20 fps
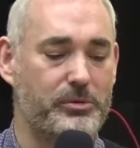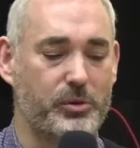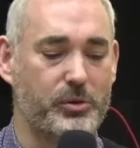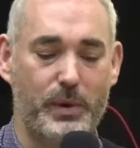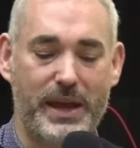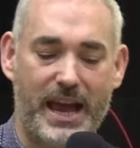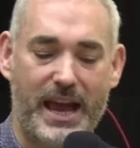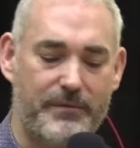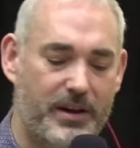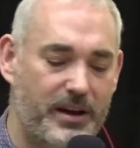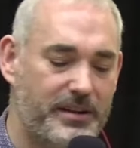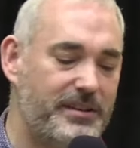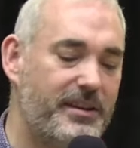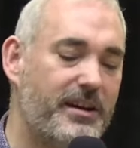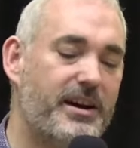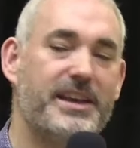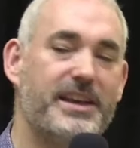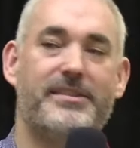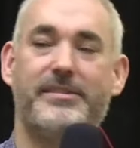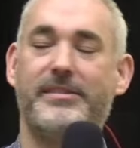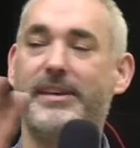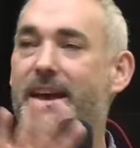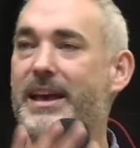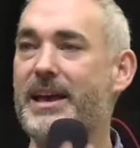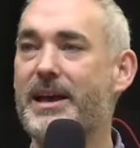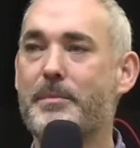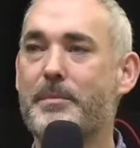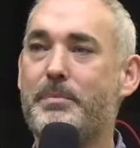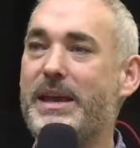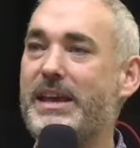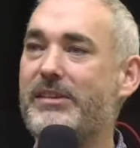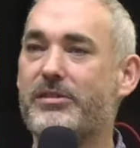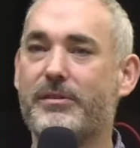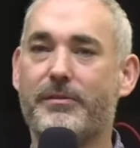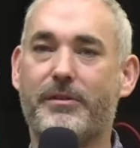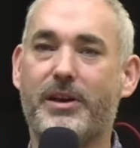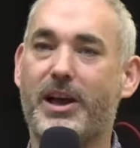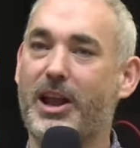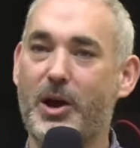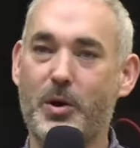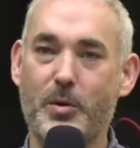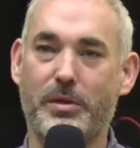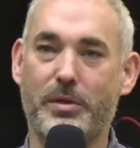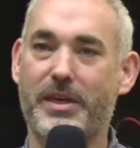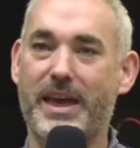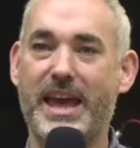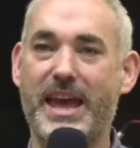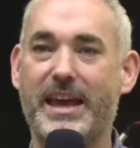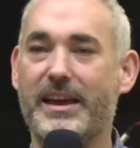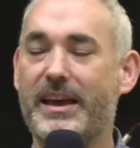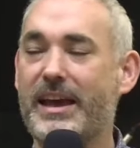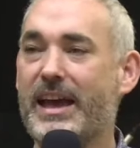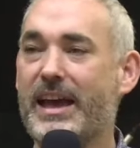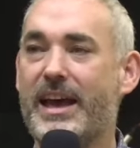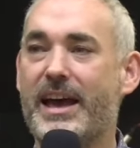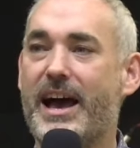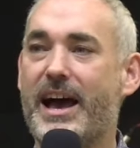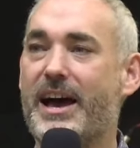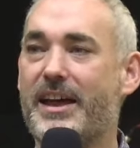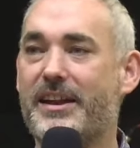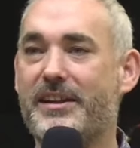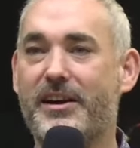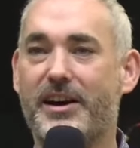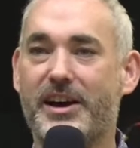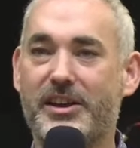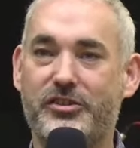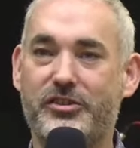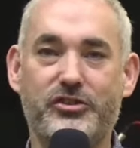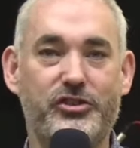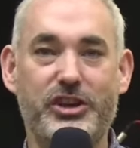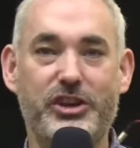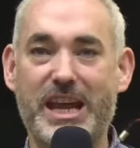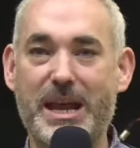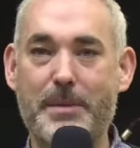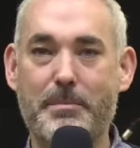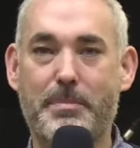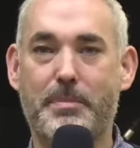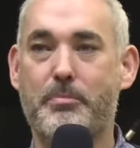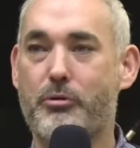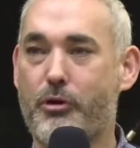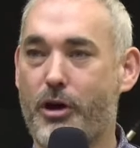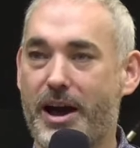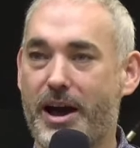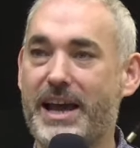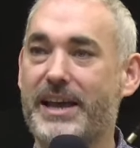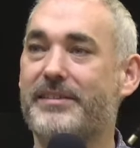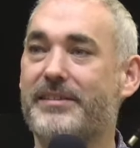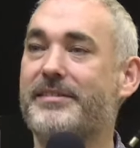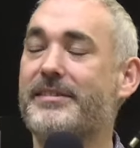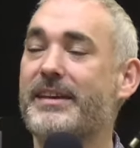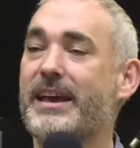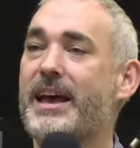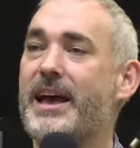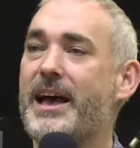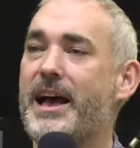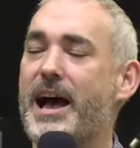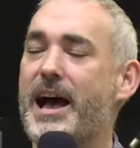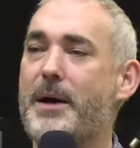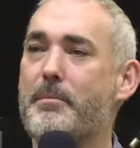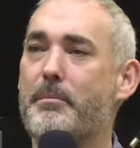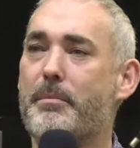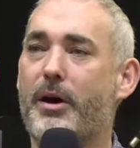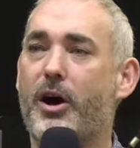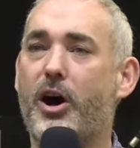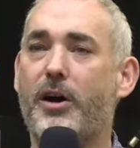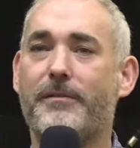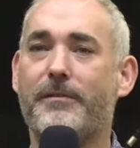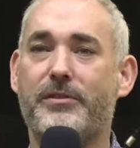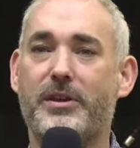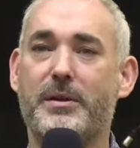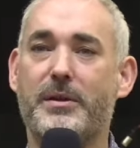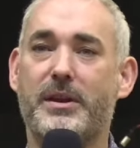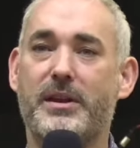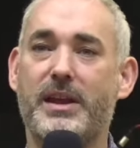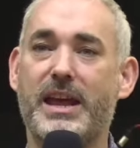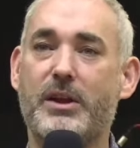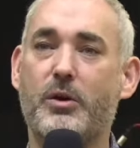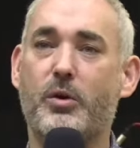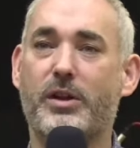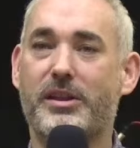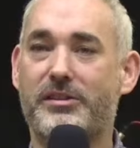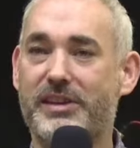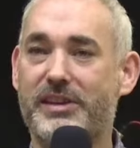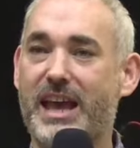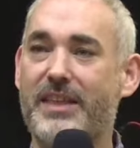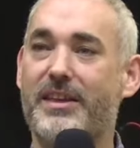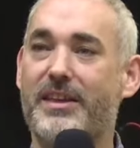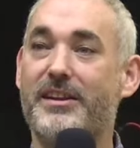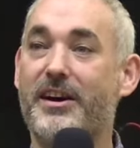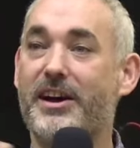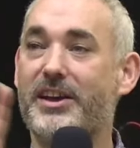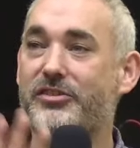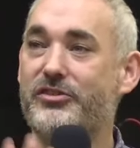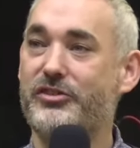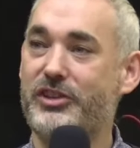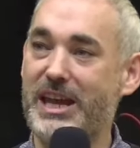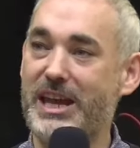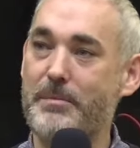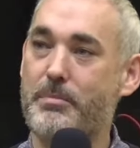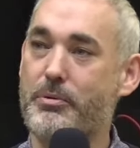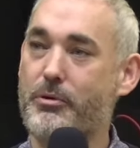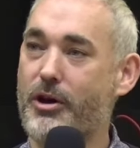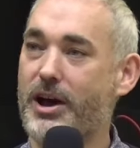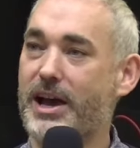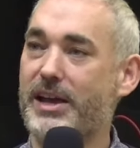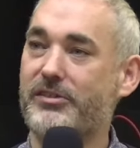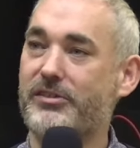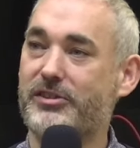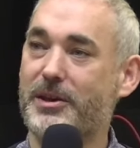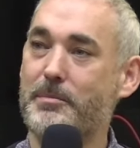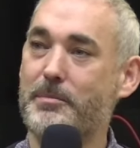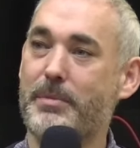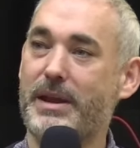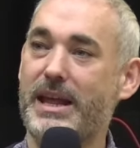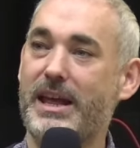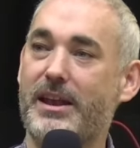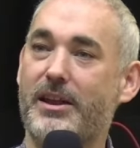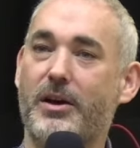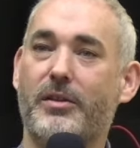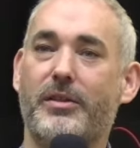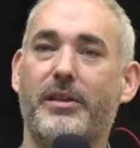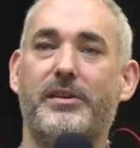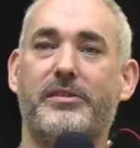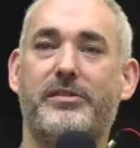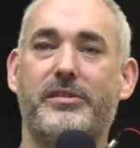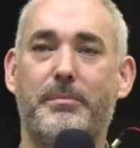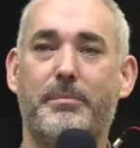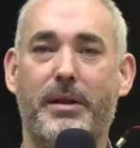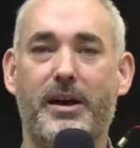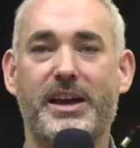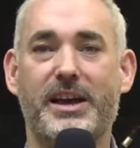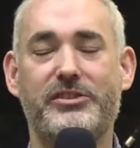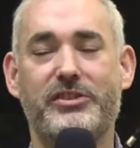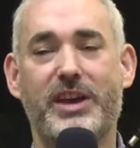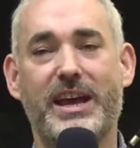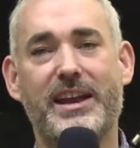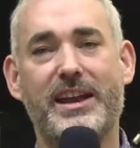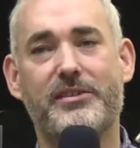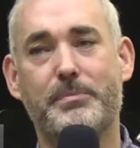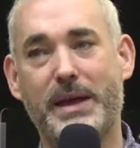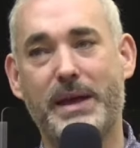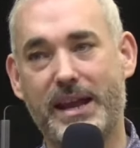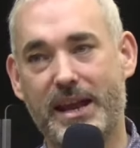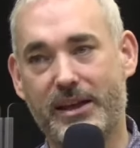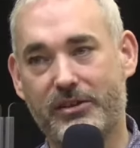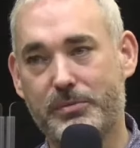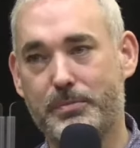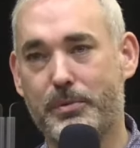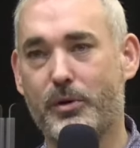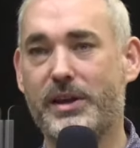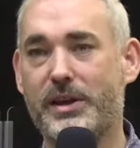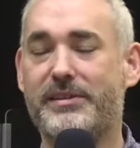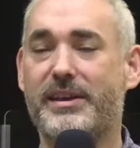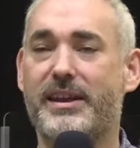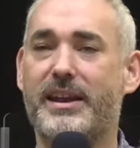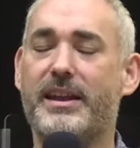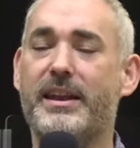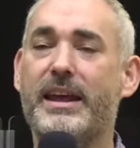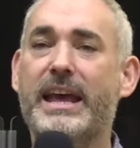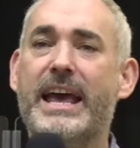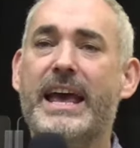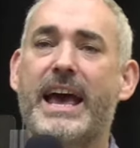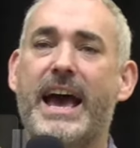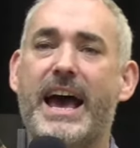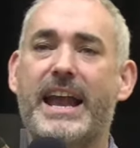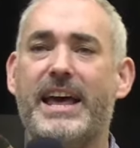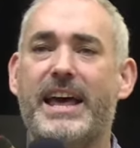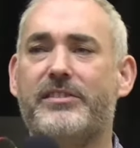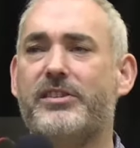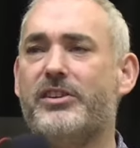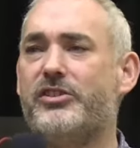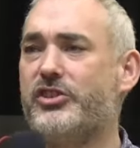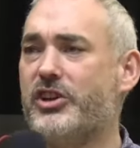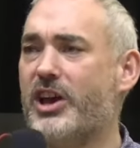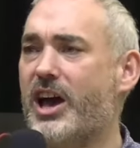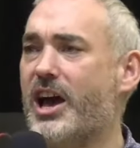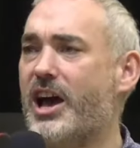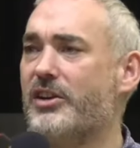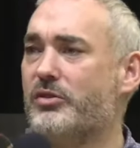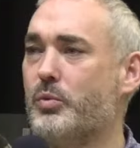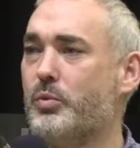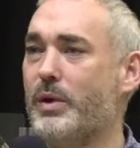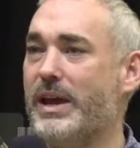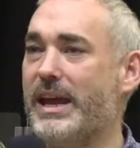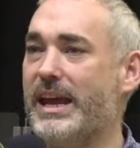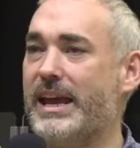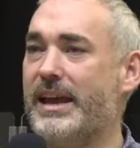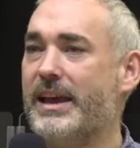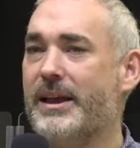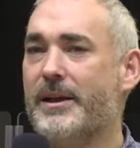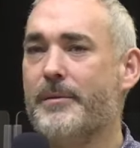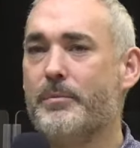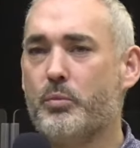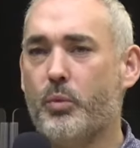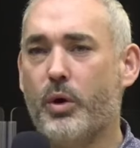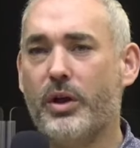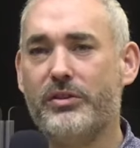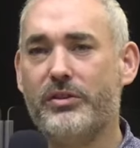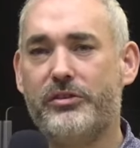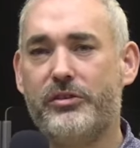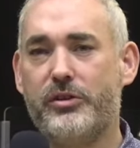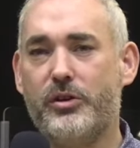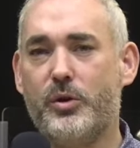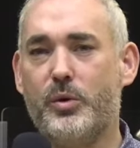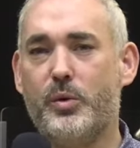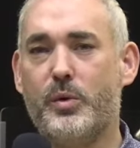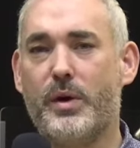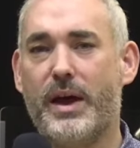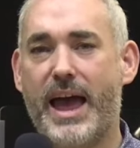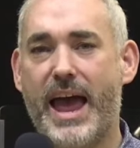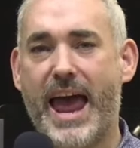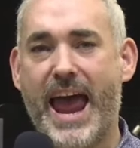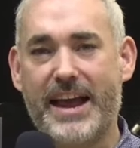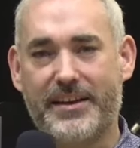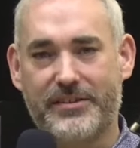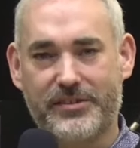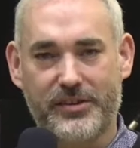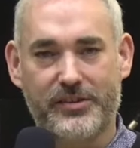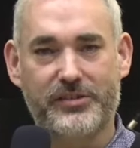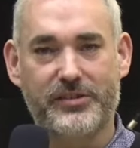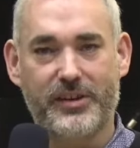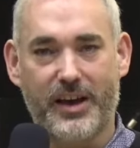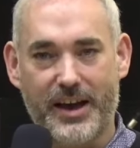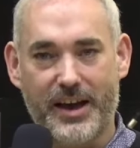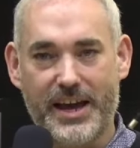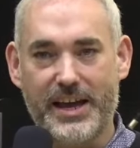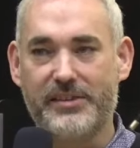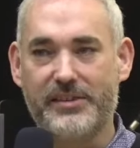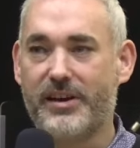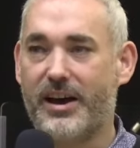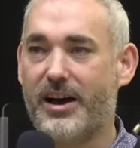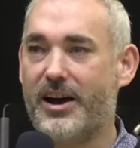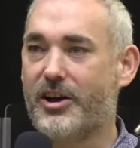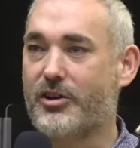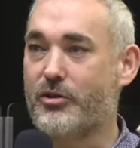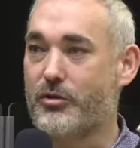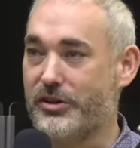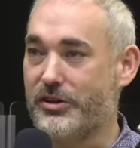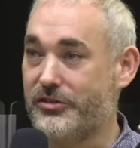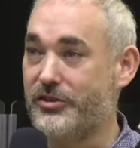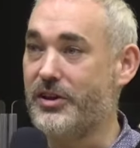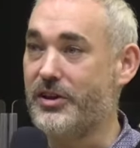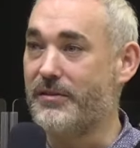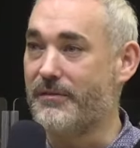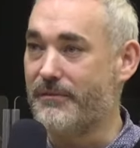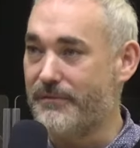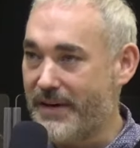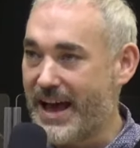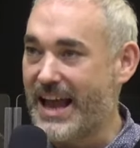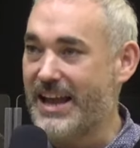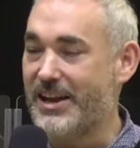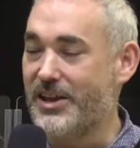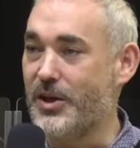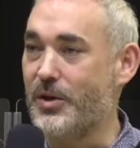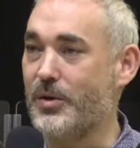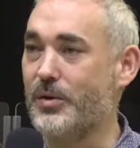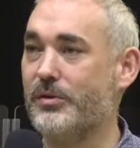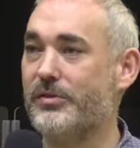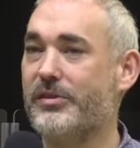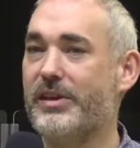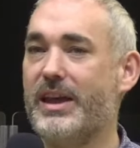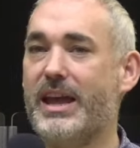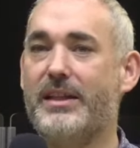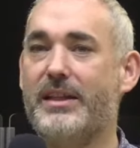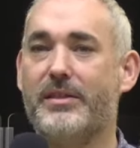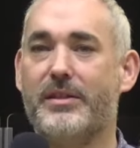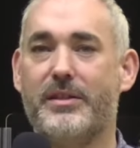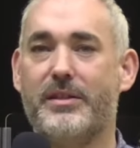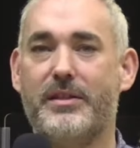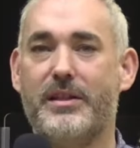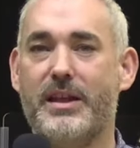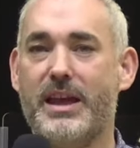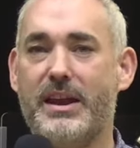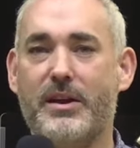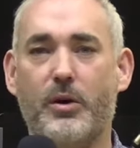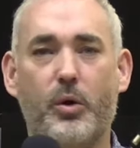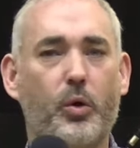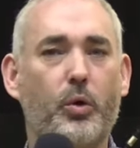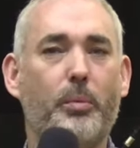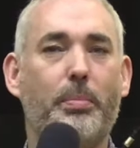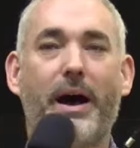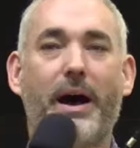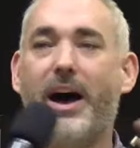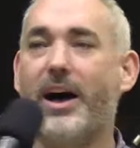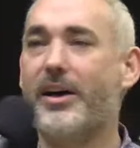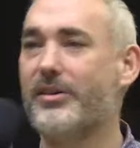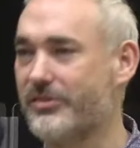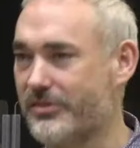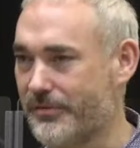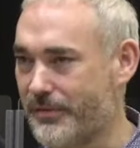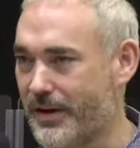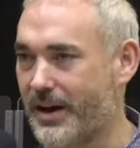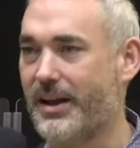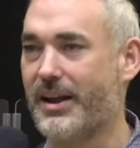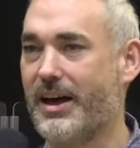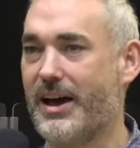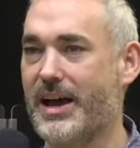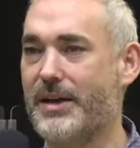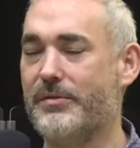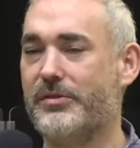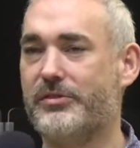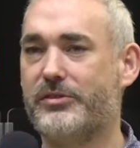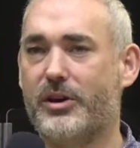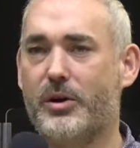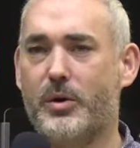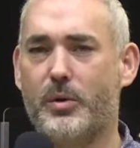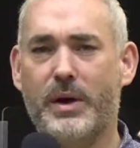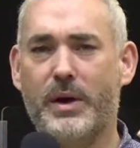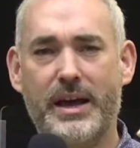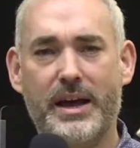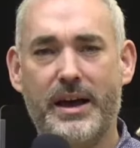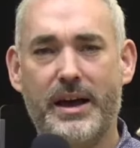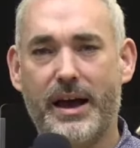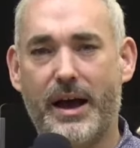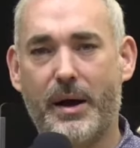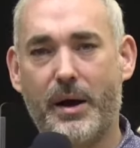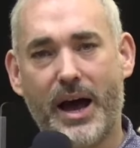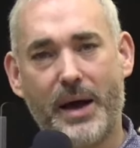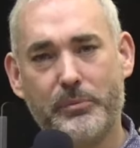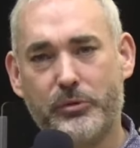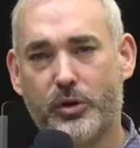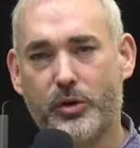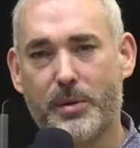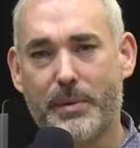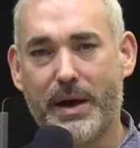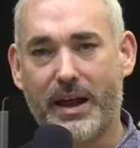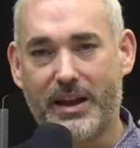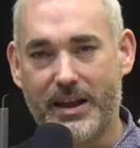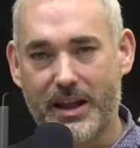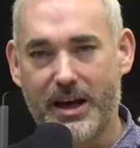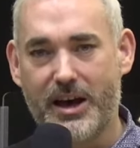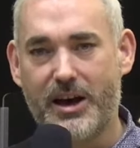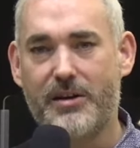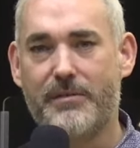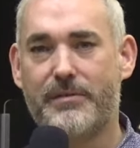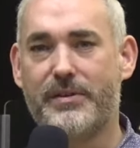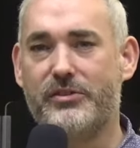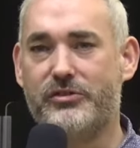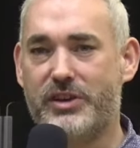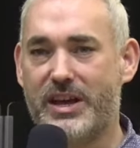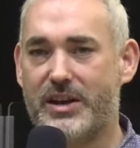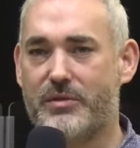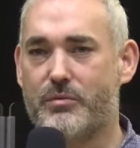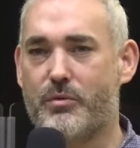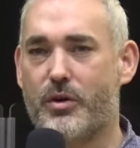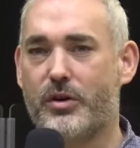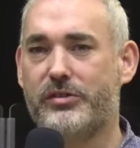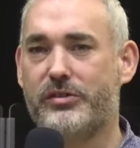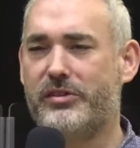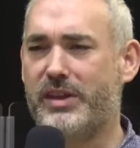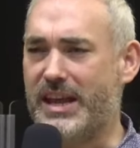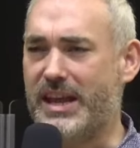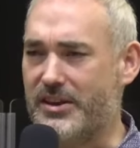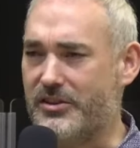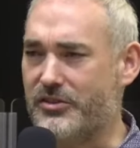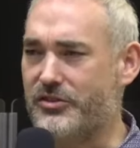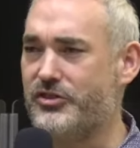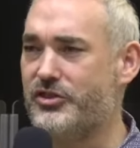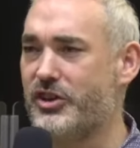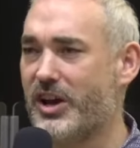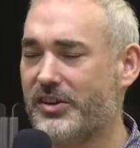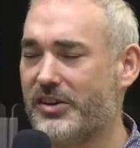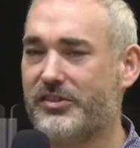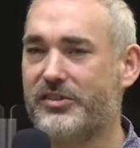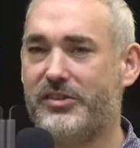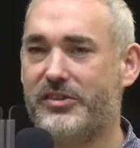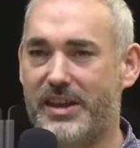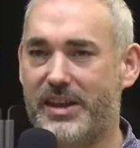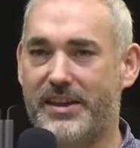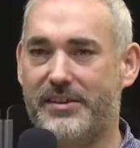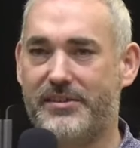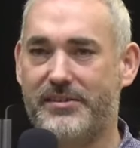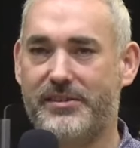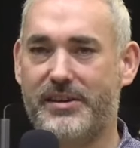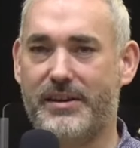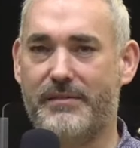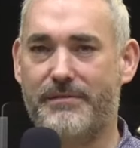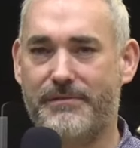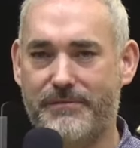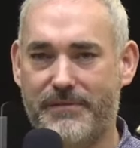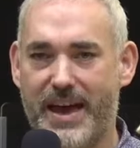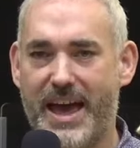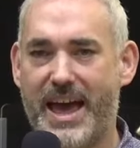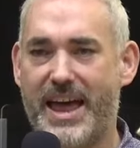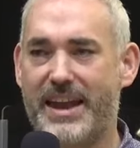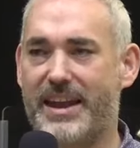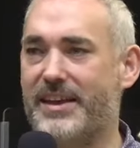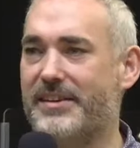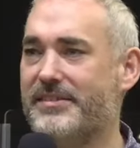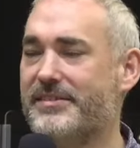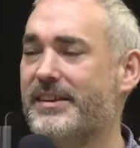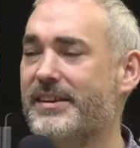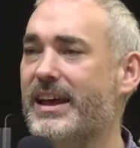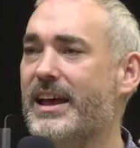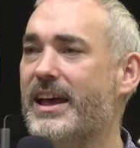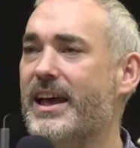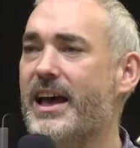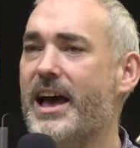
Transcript: So we have our nice piece of clothing at a nice cheap price, but often in order to get the nice cheap price, somebody along the supply chain has been exploited. And as a church, we want to exercise our Christian values in all parts of our lives. So I'm talking about love and generosity and justice and fairness.